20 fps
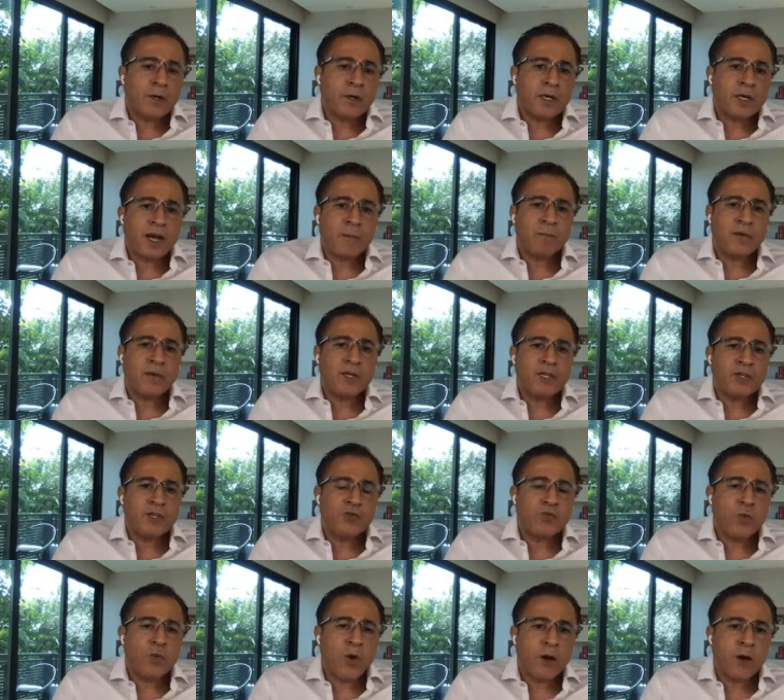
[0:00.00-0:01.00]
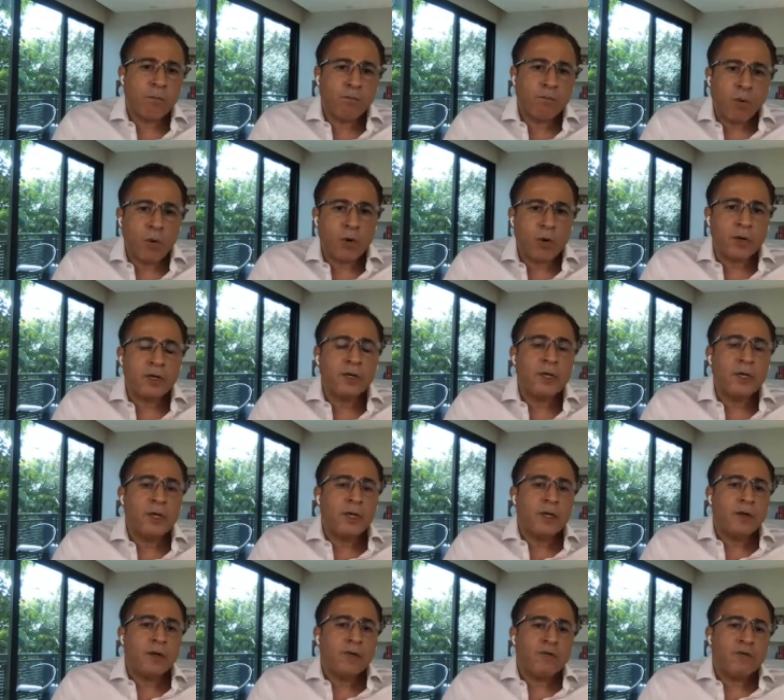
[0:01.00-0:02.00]
companies who are born
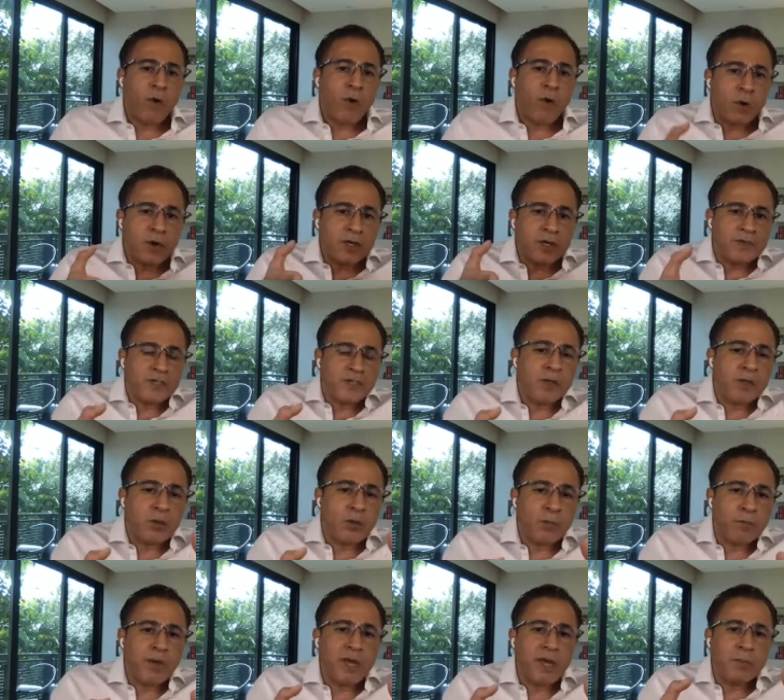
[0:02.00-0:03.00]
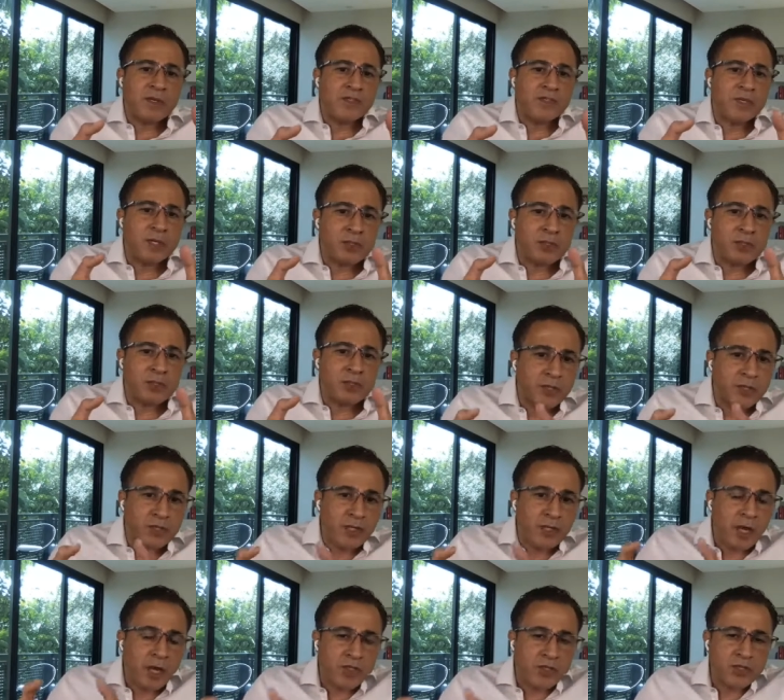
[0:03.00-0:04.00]
focusing on payment
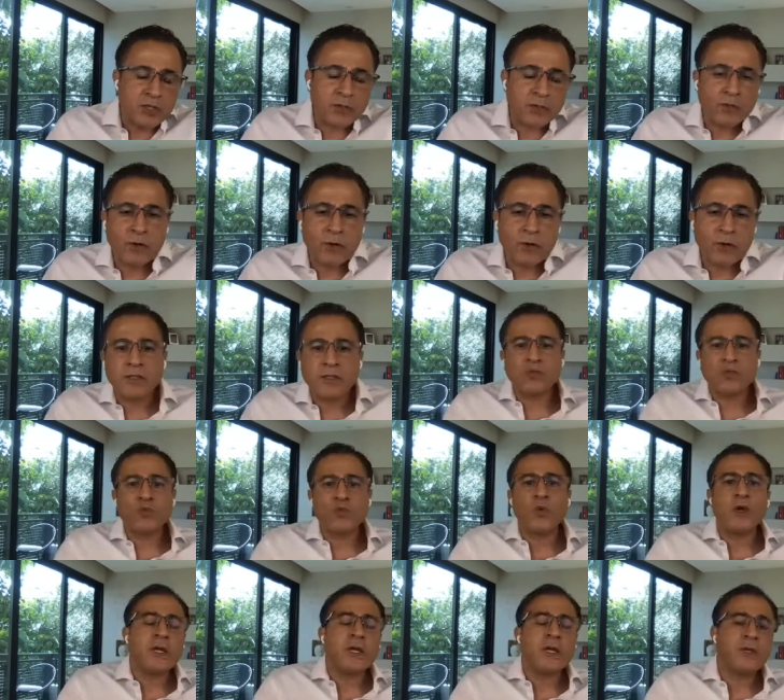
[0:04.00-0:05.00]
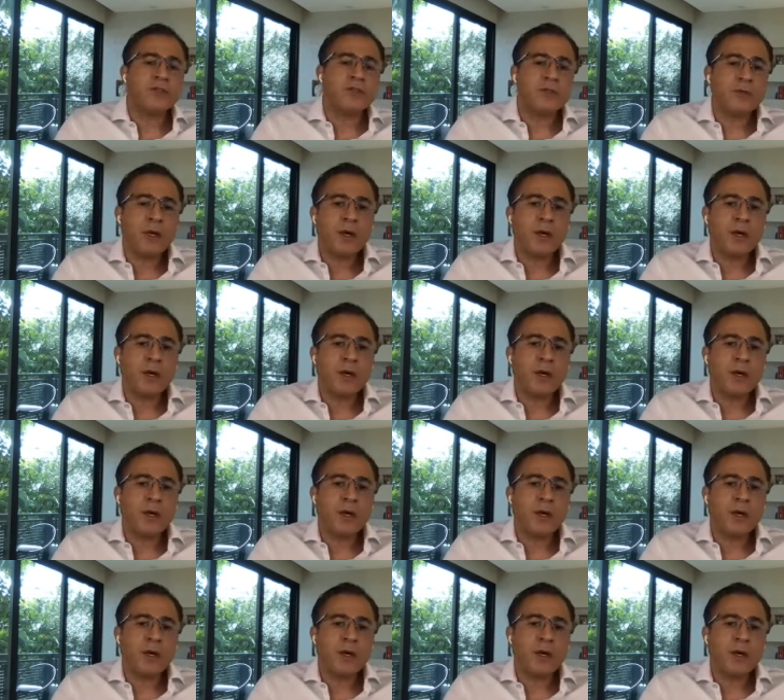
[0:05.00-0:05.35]
intermediation, right? As well as